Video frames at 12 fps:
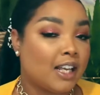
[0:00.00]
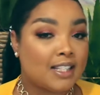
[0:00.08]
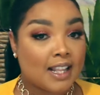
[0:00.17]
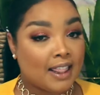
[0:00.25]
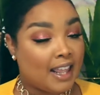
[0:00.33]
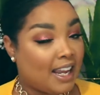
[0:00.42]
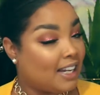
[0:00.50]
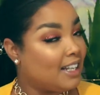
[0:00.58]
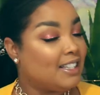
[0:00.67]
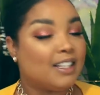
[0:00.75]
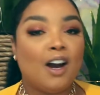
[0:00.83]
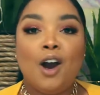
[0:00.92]
as
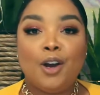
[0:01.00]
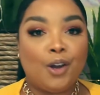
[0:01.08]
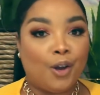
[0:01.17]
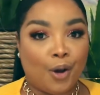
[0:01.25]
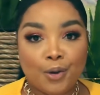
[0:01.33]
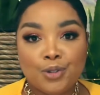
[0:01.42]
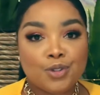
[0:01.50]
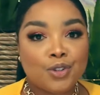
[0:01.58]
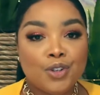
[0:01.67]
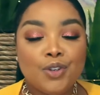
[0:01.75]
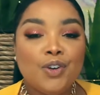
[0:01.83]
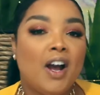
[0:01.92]
ladies, go
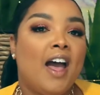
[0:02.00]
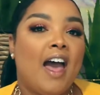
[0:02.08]
through.